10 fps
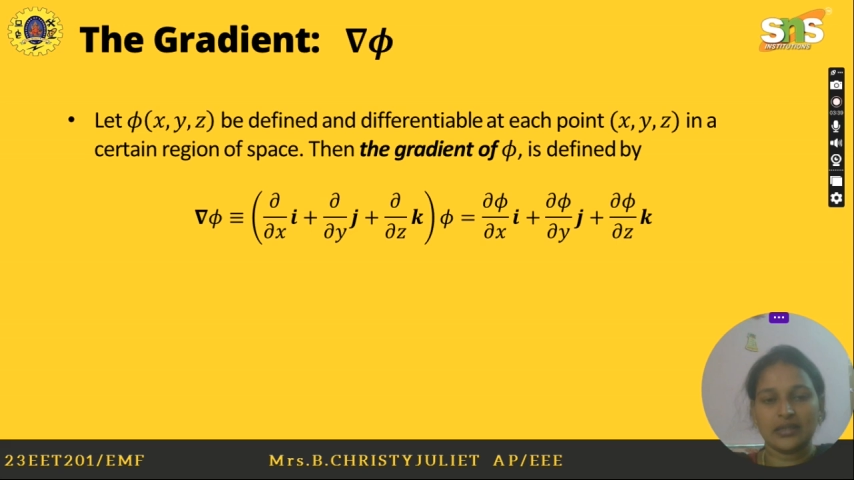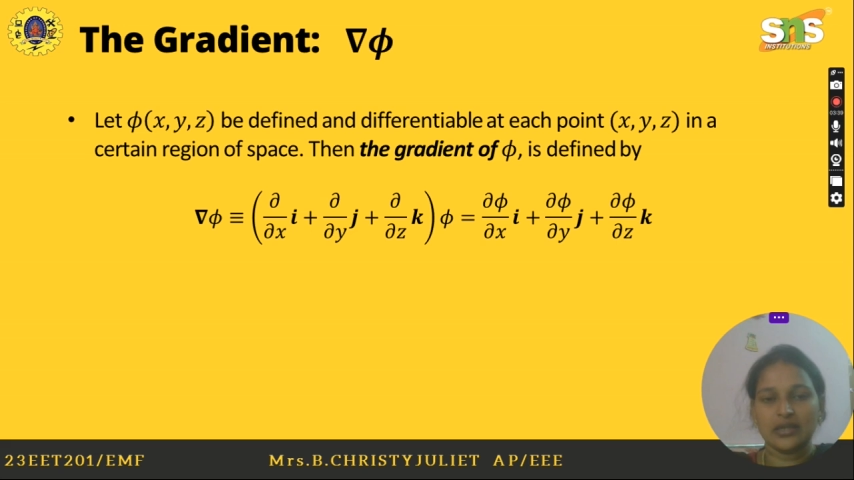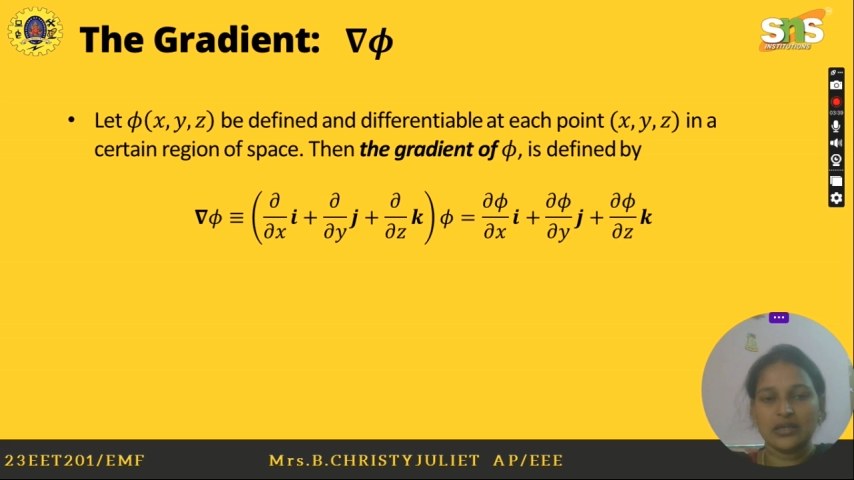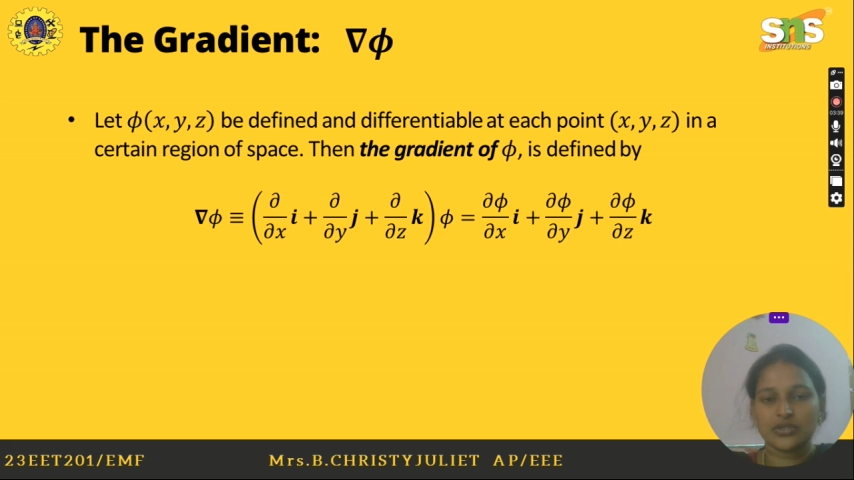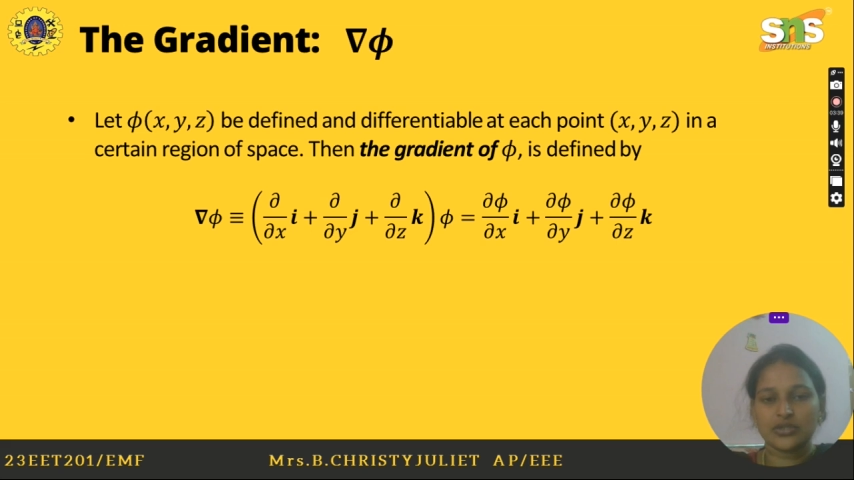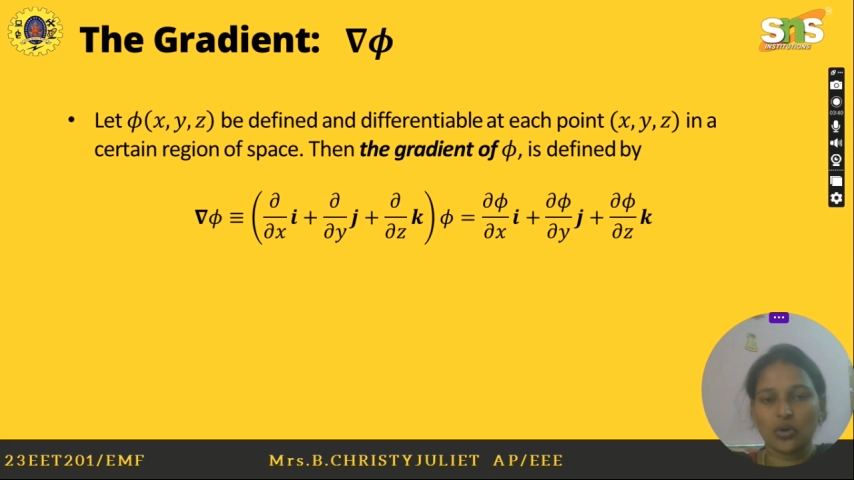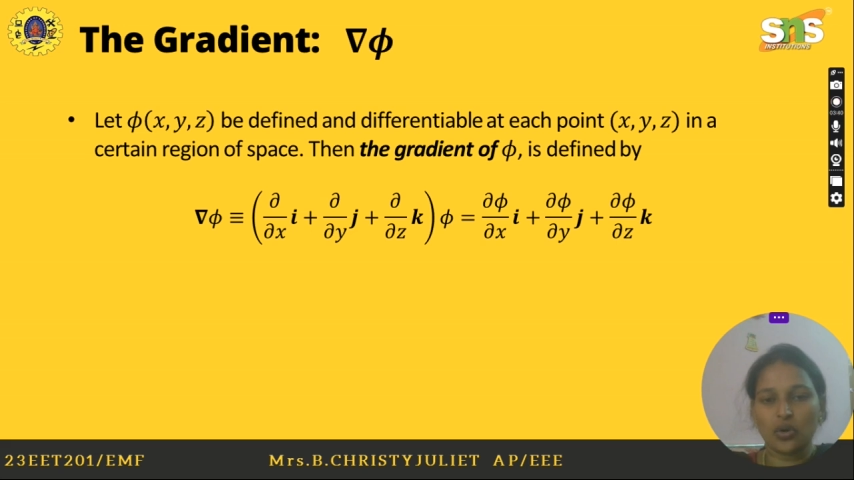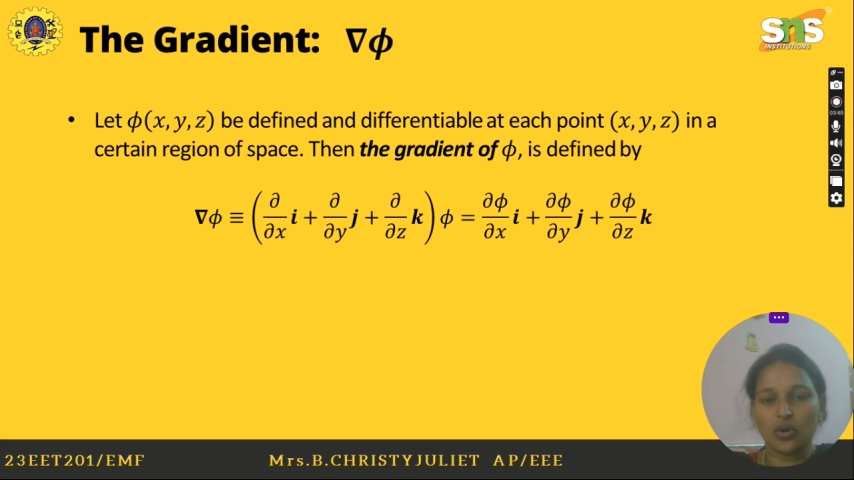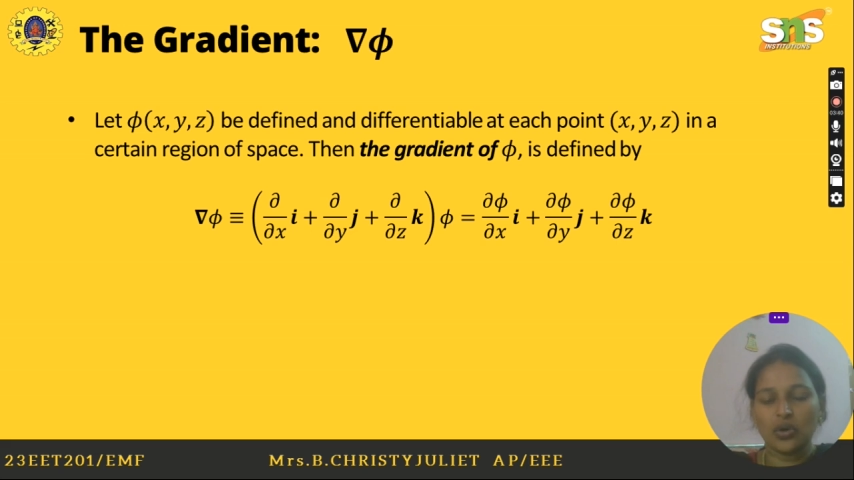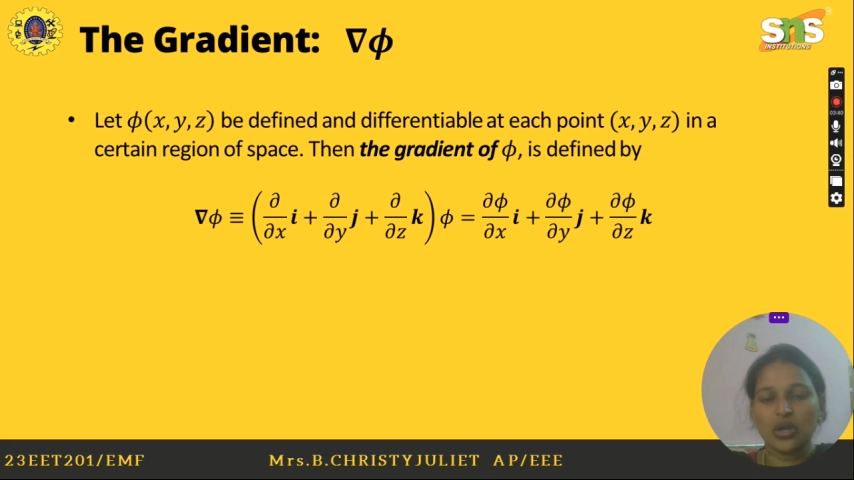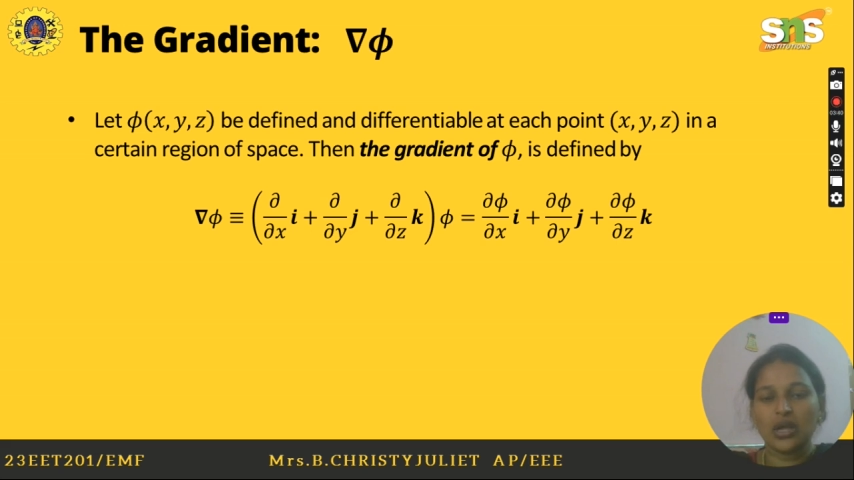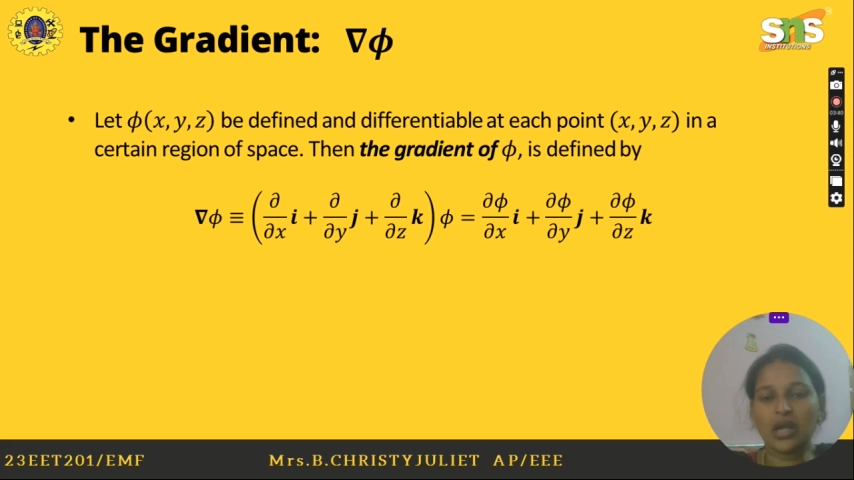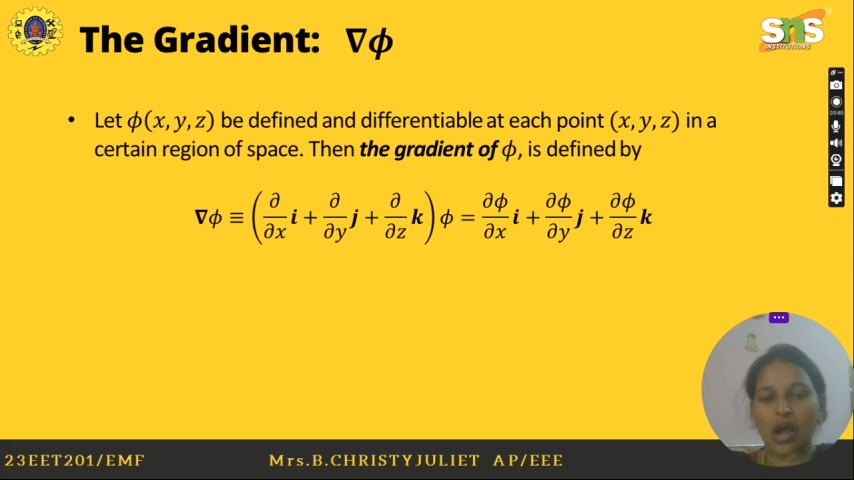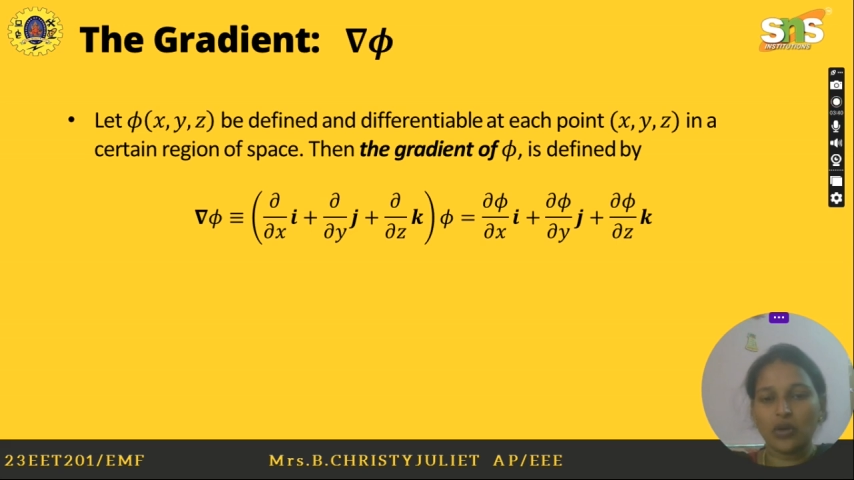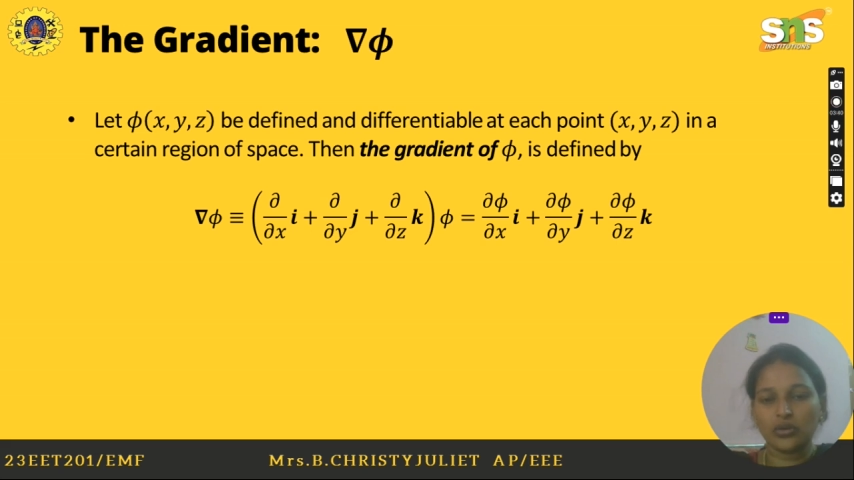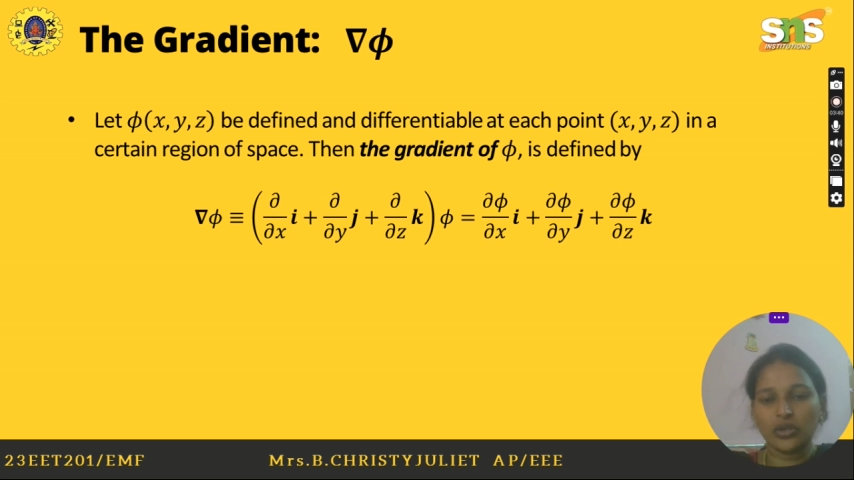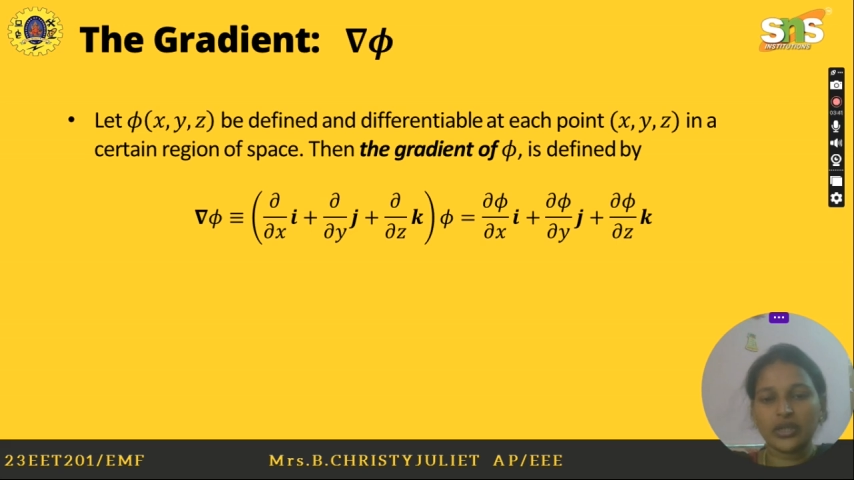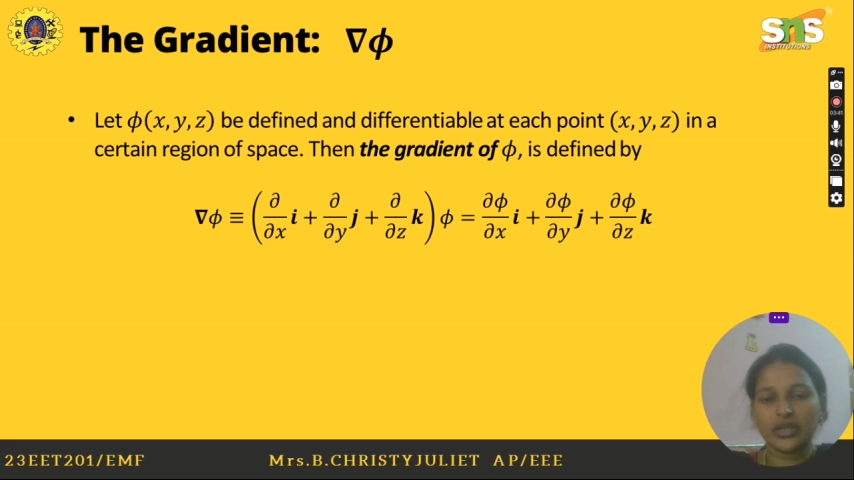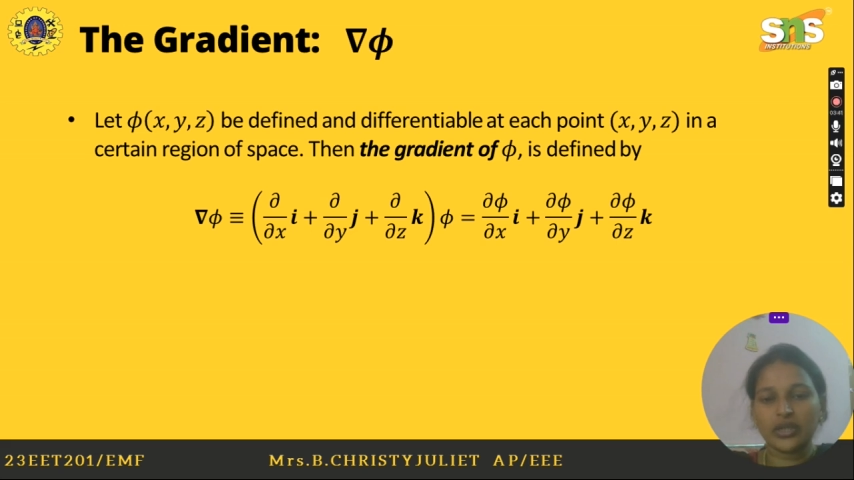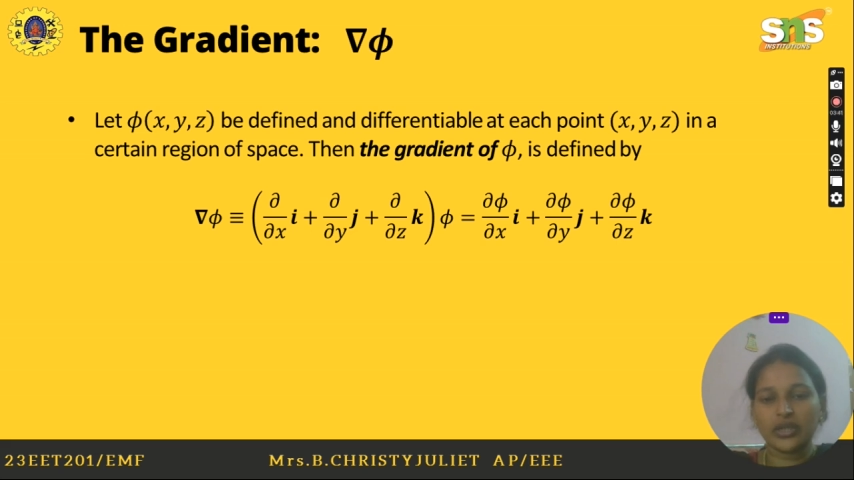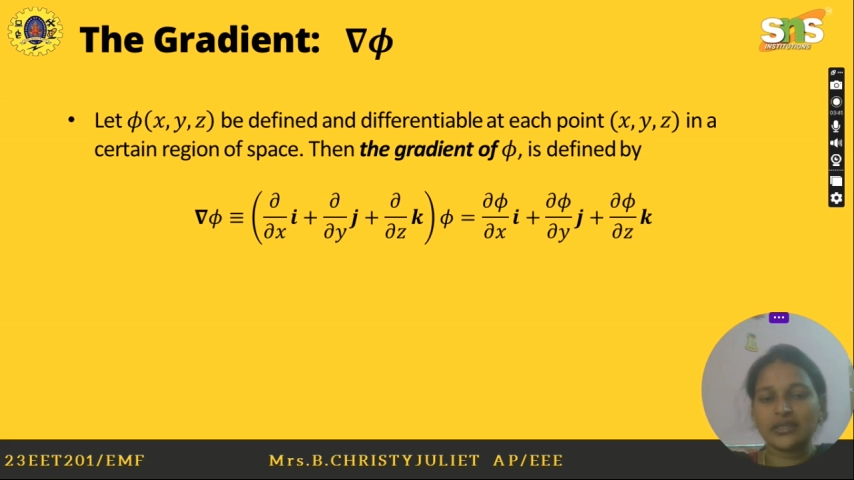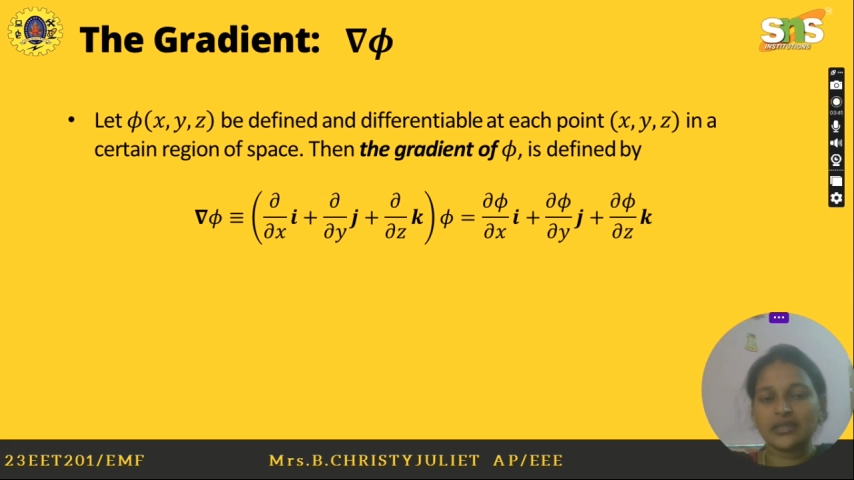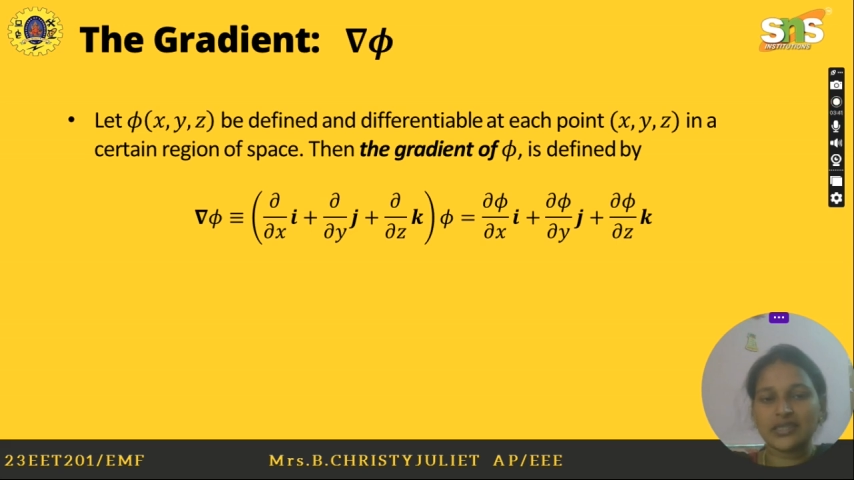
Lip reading: So how to calculate this